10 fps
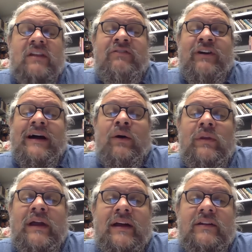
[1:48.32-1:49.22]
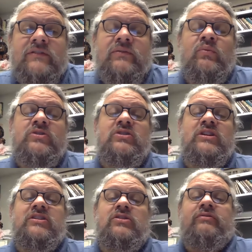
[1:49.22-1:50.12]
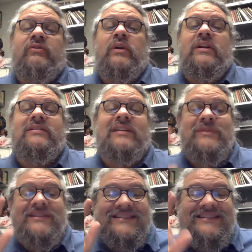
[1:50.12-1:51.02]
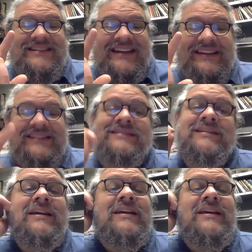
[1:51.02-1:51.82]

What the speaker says: For outlines, what you need to do for writing assignment 6